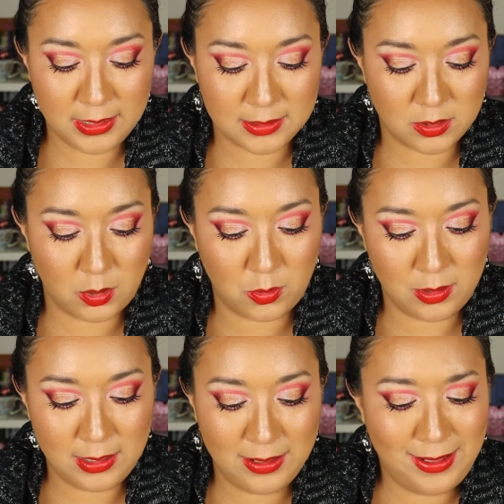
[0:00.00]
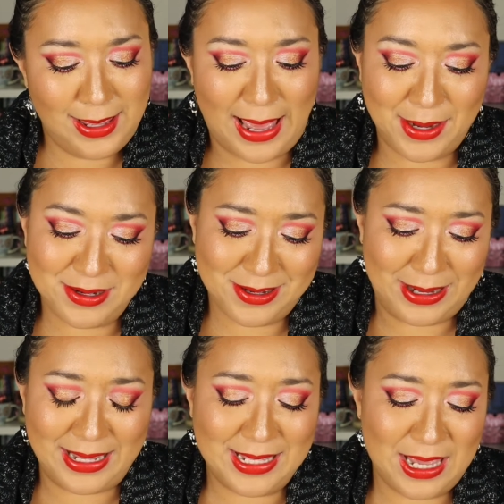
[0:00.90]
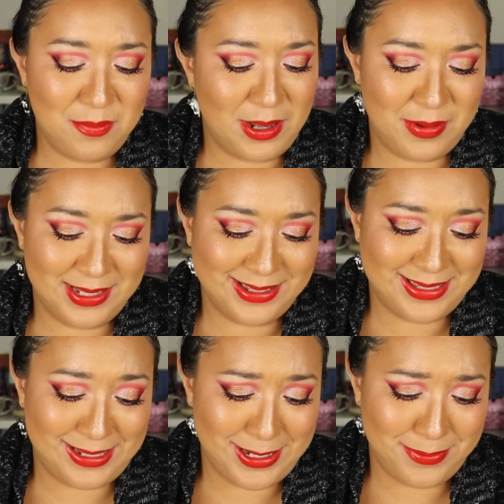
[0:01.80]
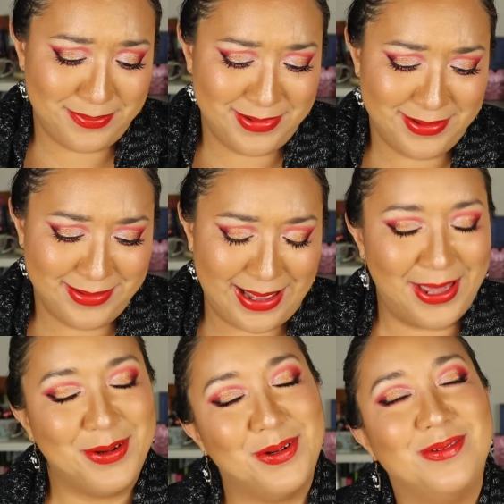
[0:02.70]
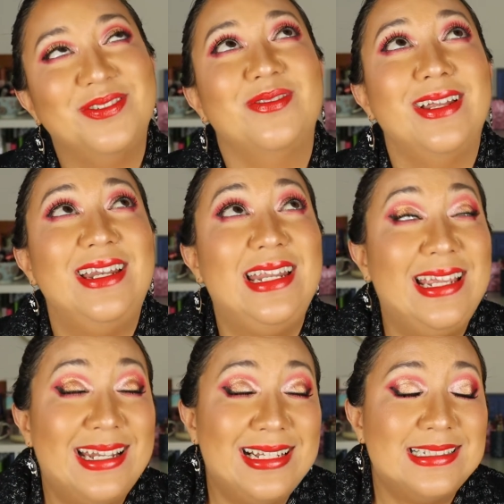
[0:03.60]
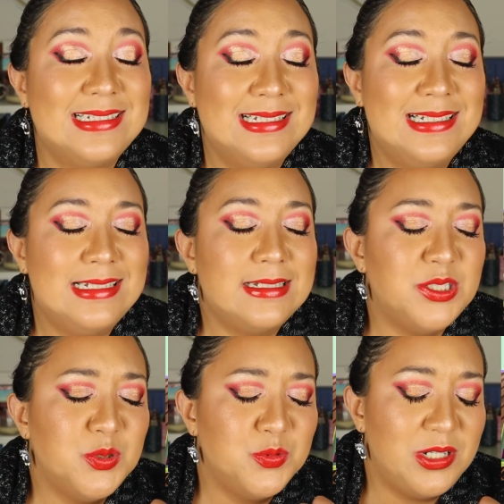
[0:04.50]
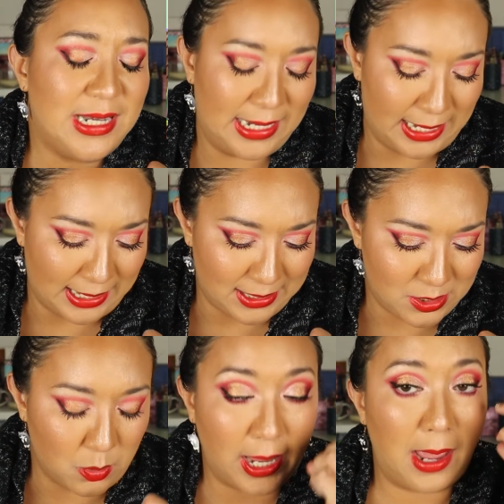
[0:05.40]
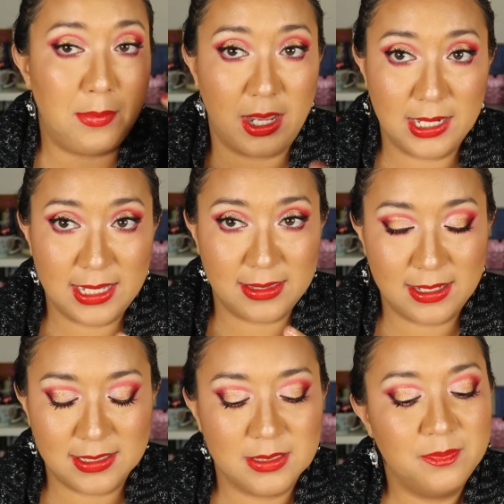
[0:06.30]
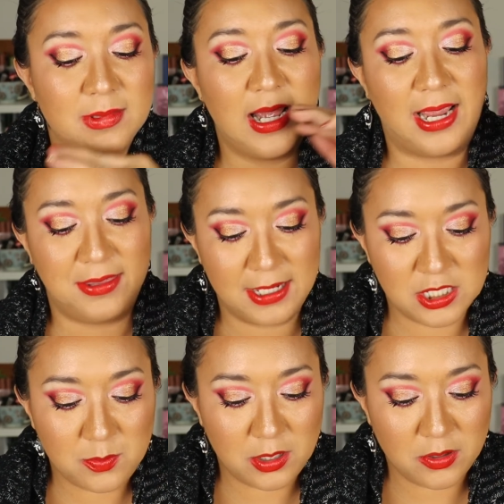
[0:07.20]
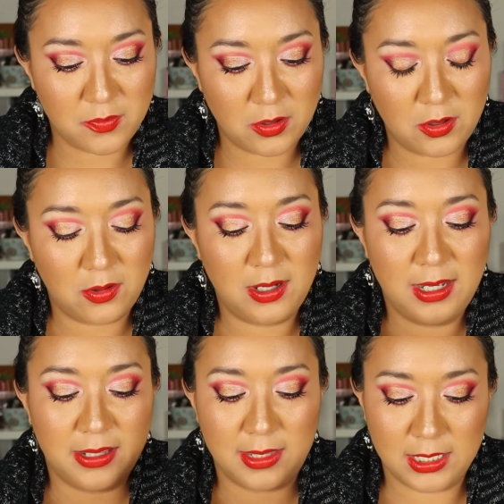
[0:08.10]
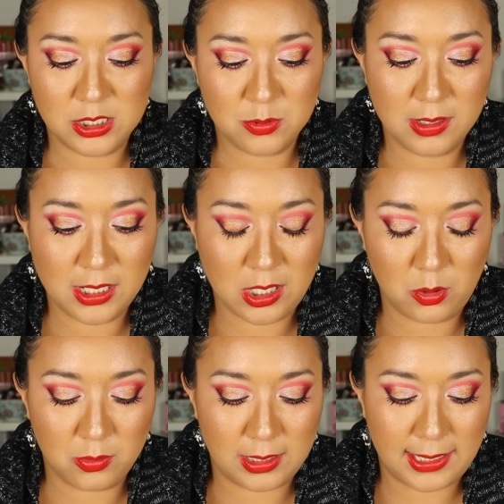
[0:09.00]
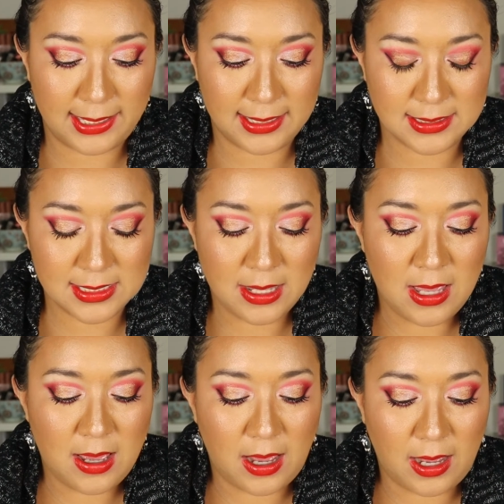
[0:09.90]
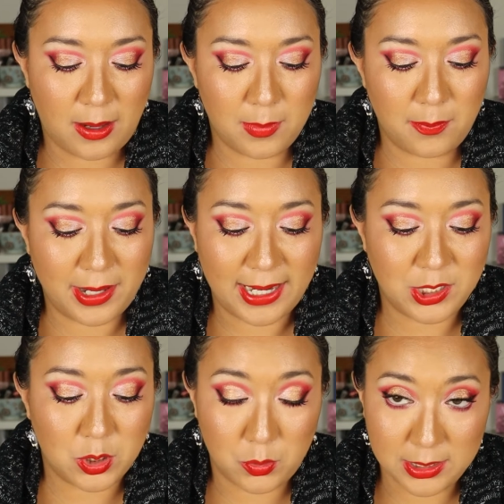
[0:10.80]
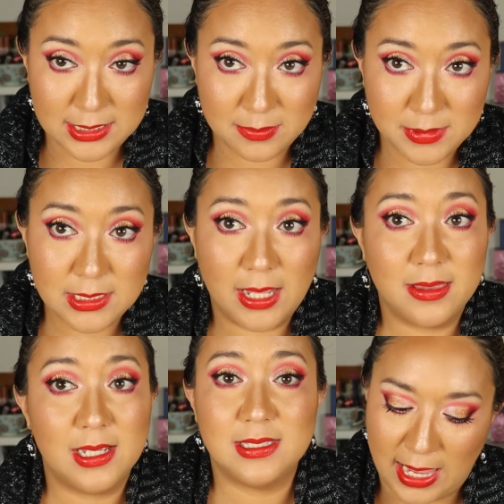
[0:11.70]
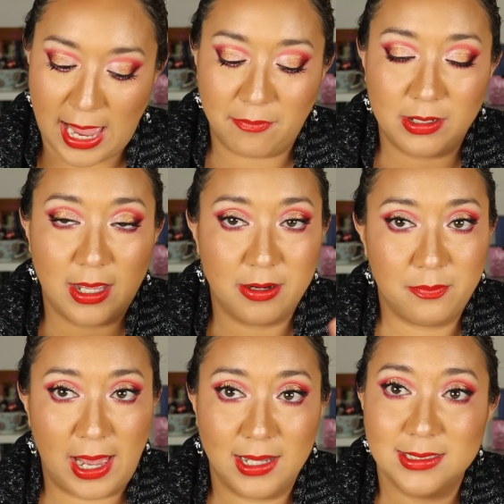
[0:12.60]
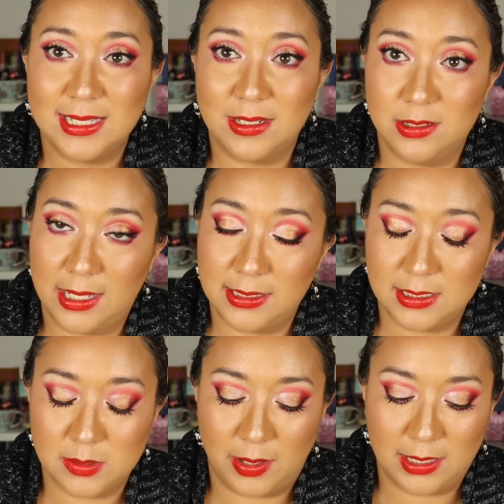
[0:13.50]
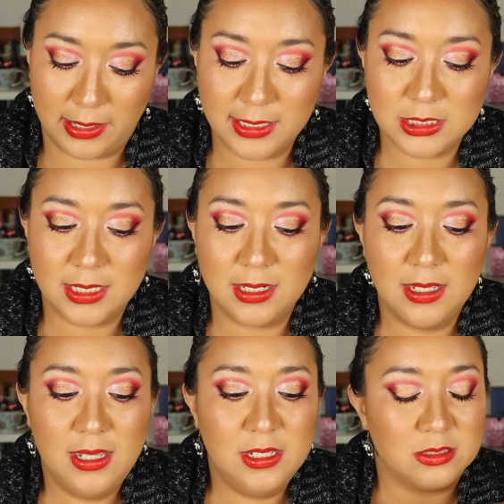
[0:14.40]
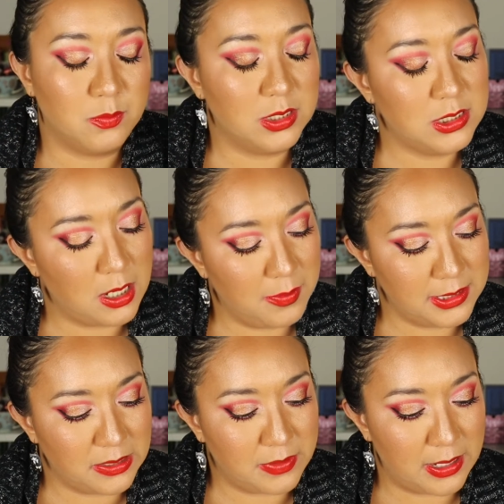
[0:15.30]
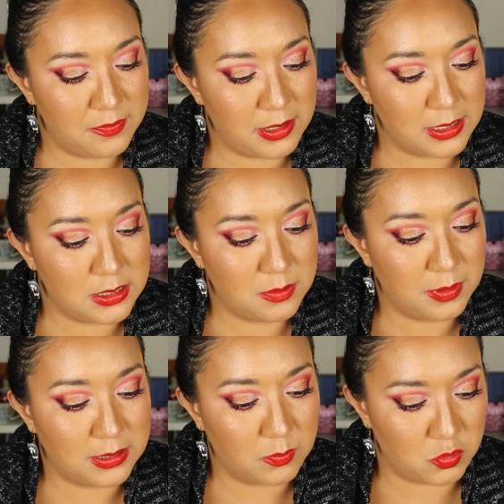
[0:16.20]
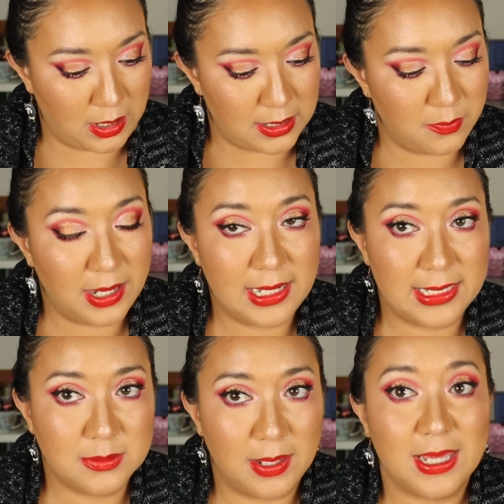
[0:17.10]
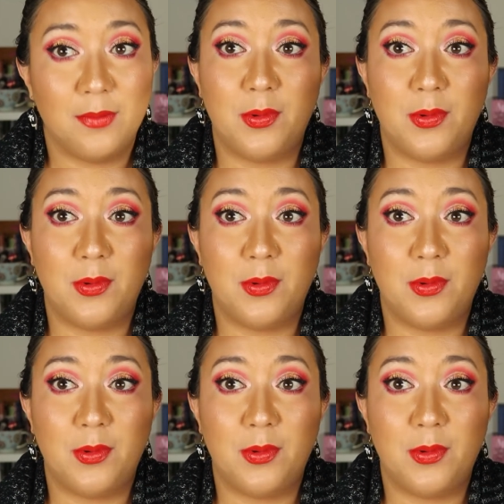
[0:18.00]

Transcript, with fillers: So I don't know, I think I might pick this up. I don't know, do I need it? I don't need it. Okay, I'm not gonna get this. I think it's beautiful. I think it's a really cute release, um, but I don't need something like this. I have a lot of palettes that look like this in my collection, so I'm going to talk myself out of this because I'm trying to buy less makeup.